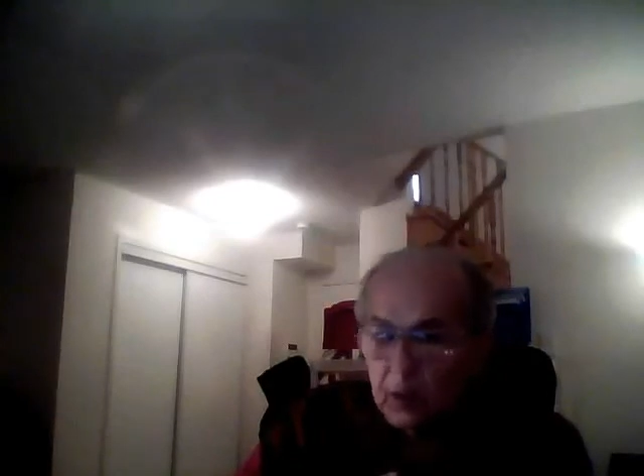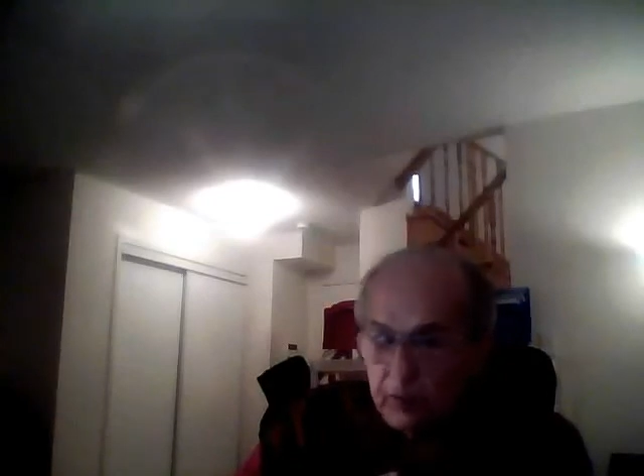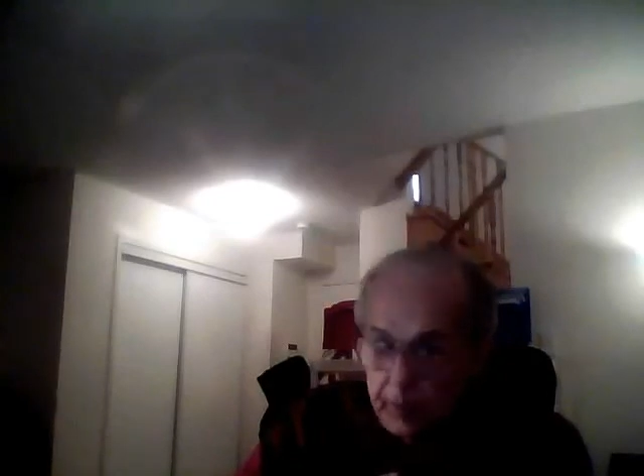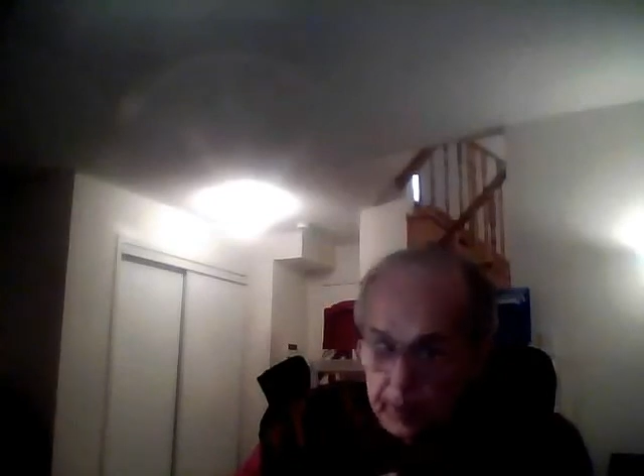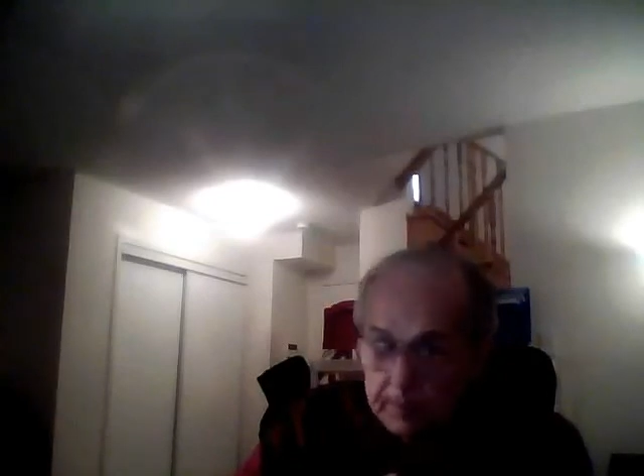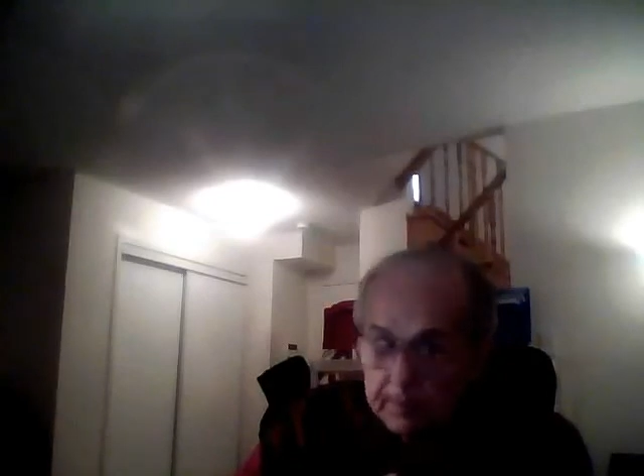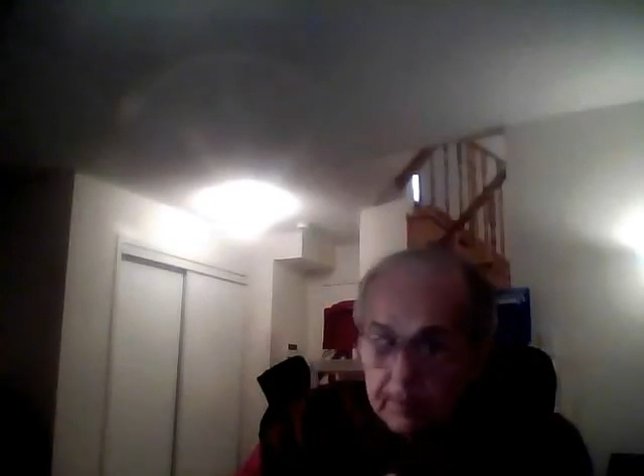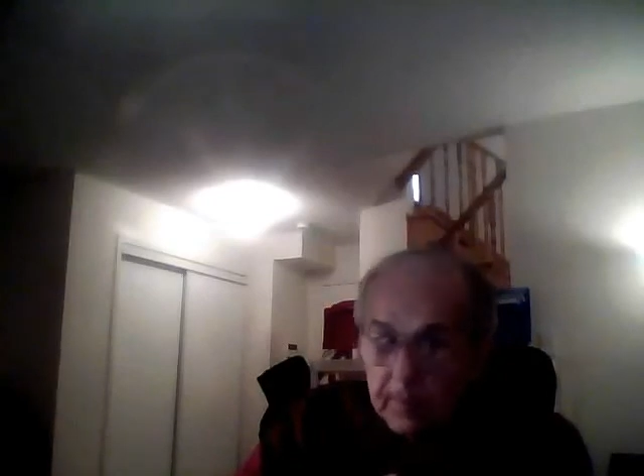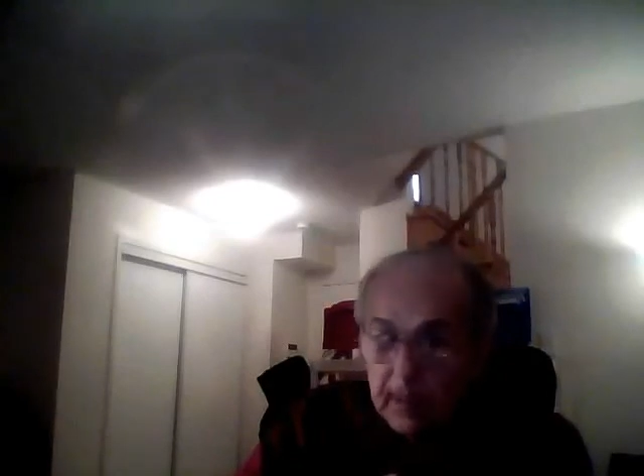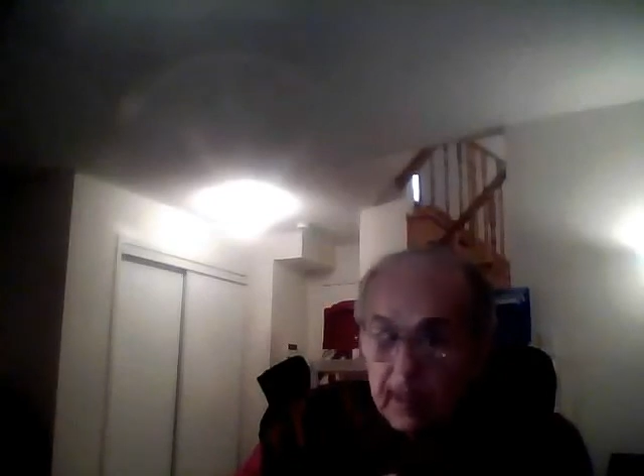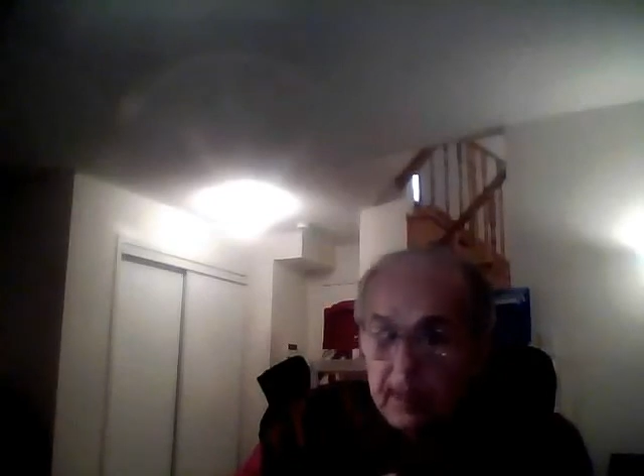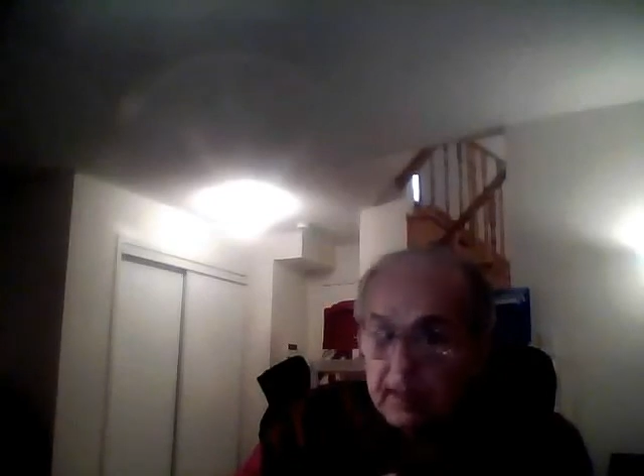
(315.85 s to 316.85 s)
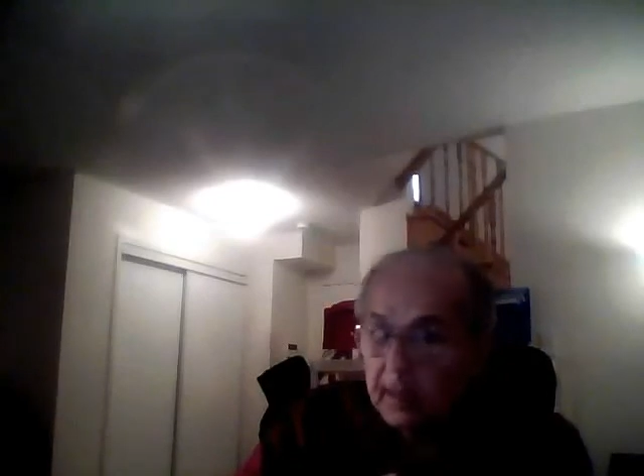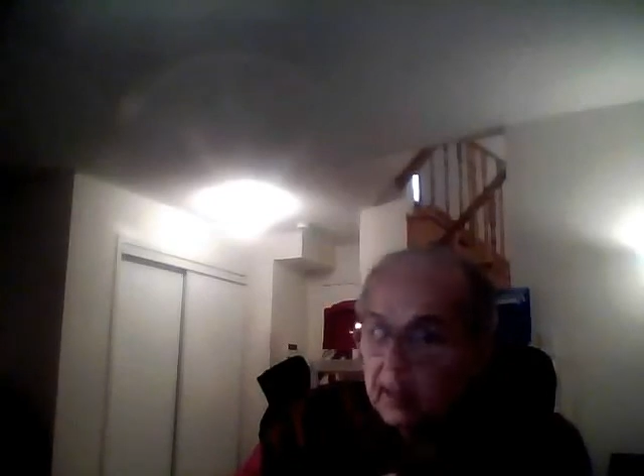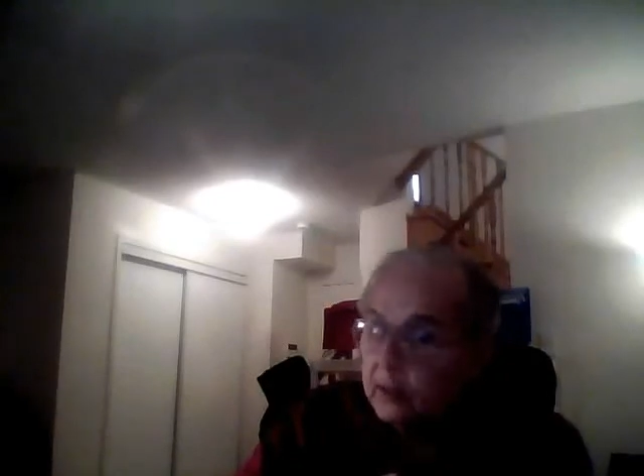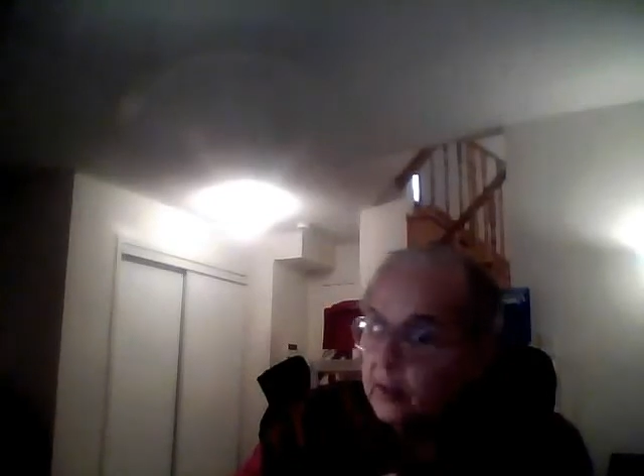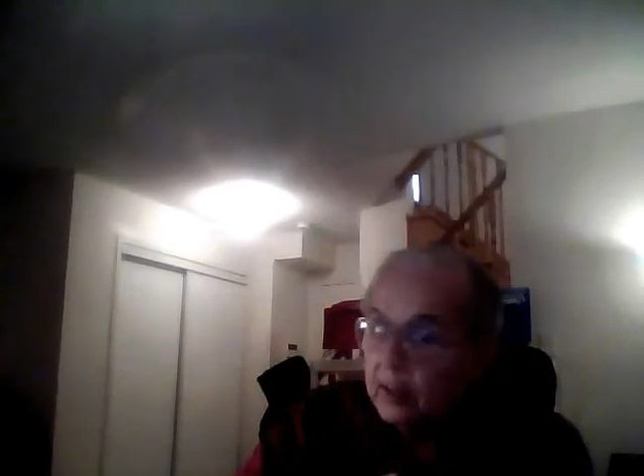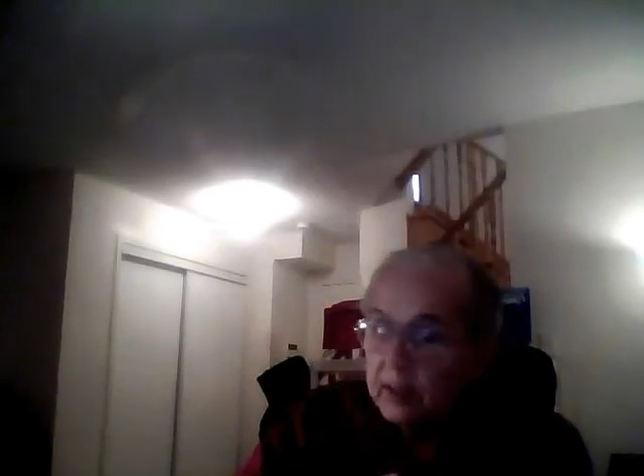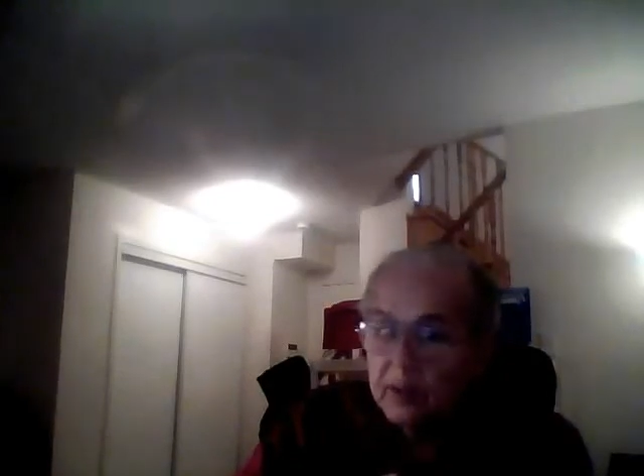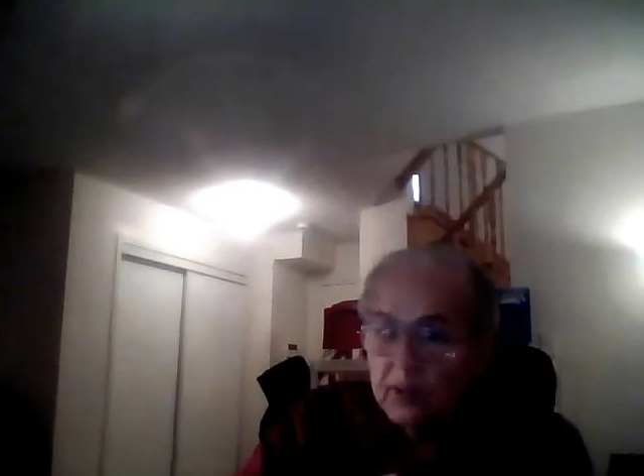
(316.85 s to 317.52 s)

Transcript: if he'll get a hold of me,